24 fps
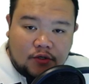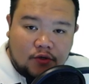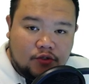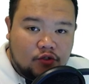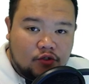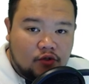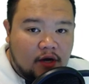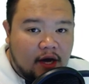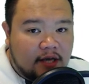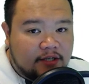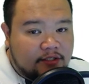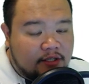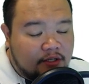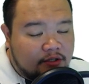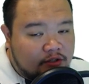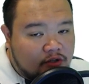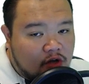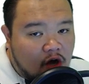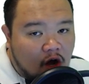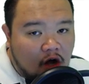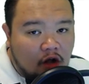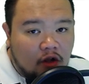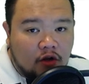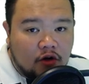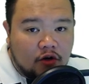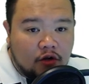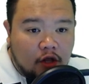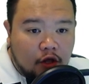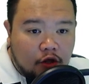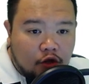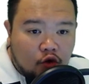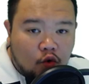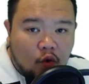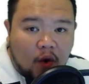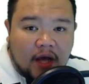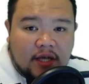And I told you guys the
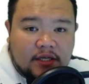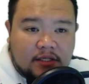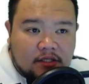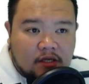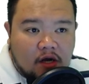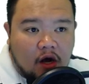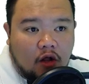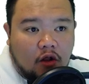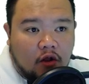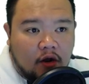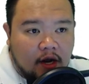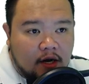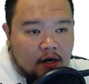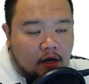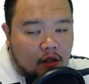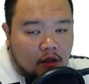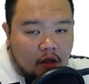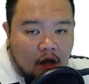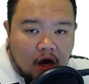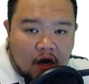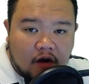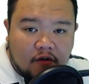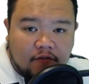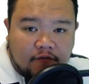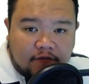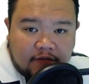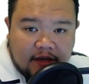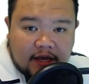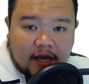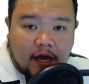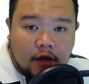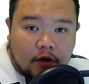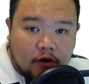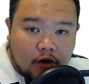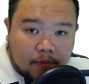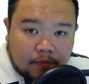dollar, the US dollar, and a lot
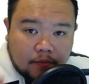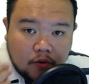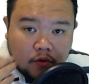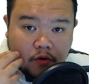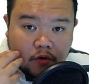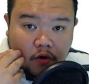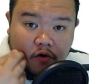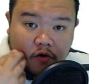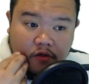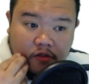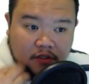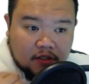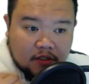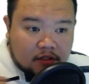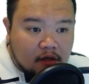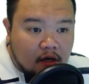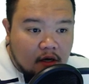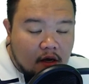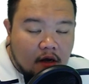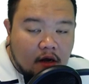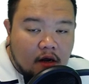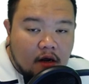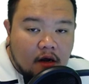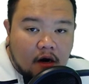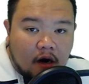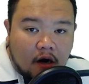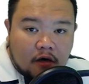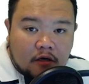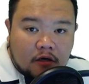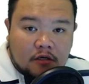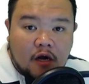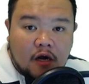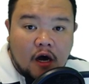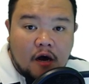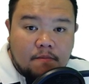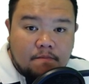of fiat cryptocurrencies
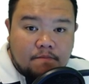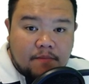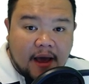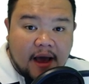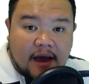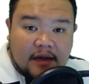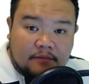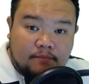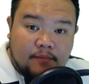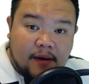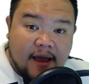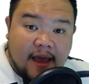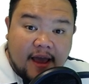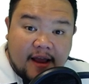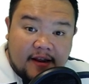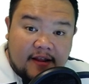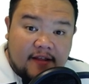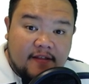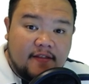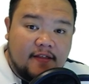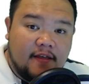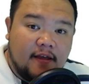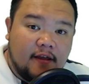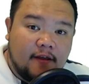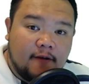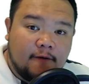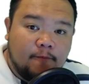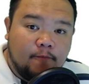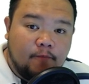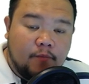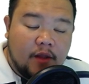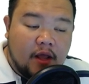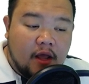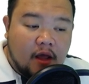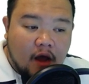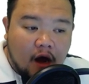are not backed by
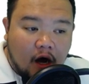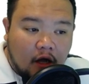anything.